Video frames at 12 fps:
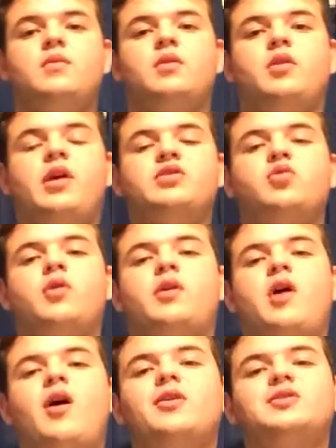The
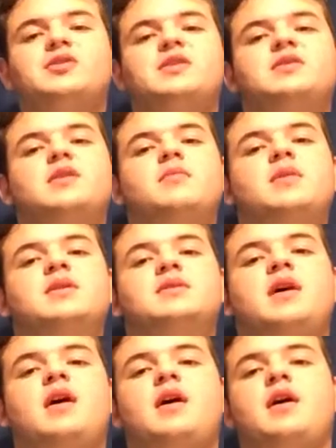Electoral College system
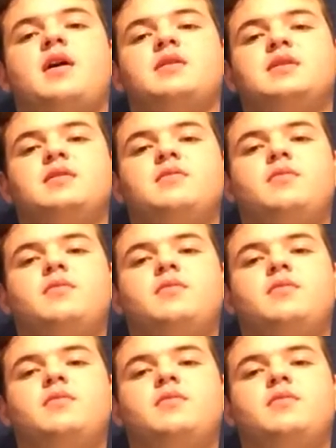is a